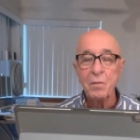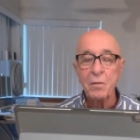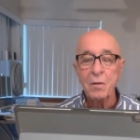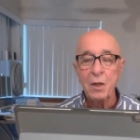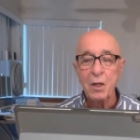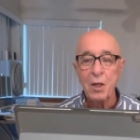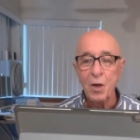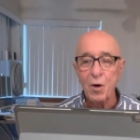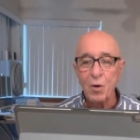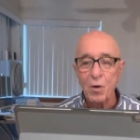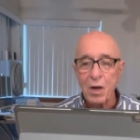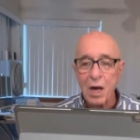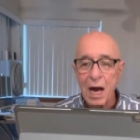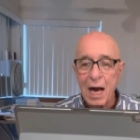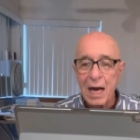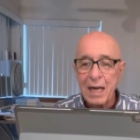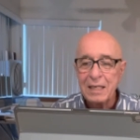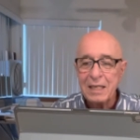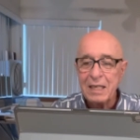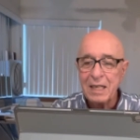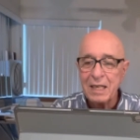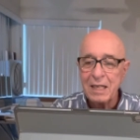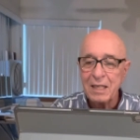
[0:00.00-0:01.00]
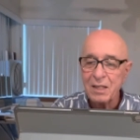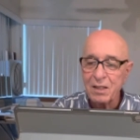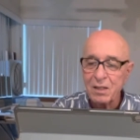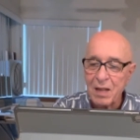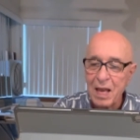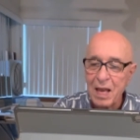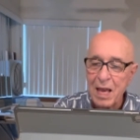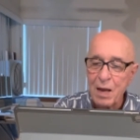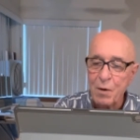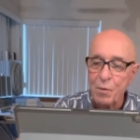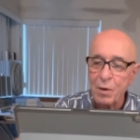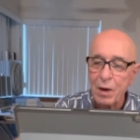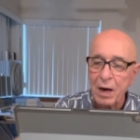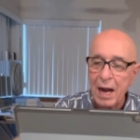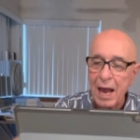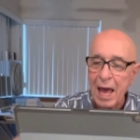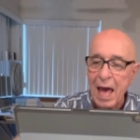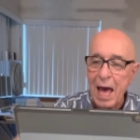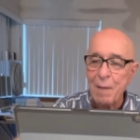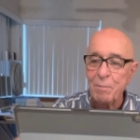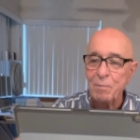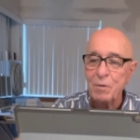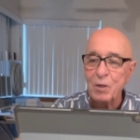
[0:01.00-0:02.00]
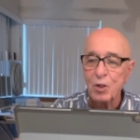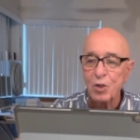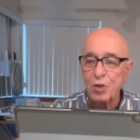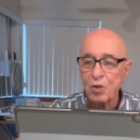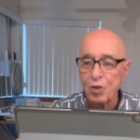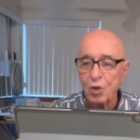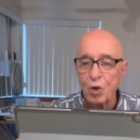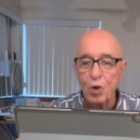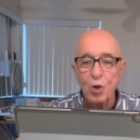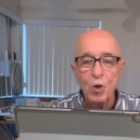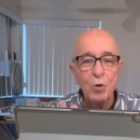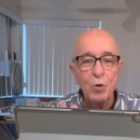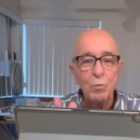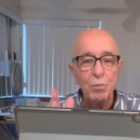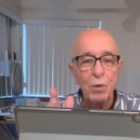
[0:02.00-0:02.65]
You know, God didn't say it would happen soon,